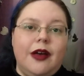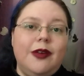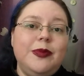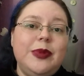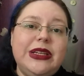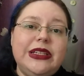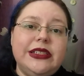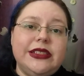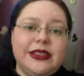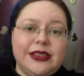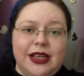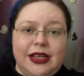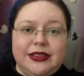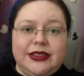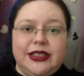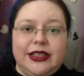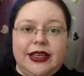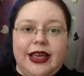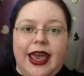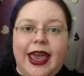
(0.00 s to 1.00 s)
I'll be
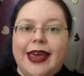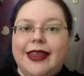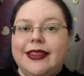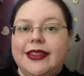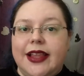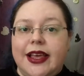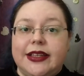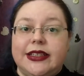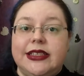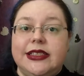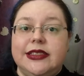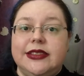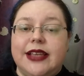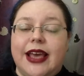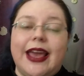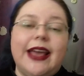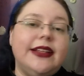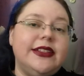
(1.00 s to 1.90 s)
discussing Anne Leckie's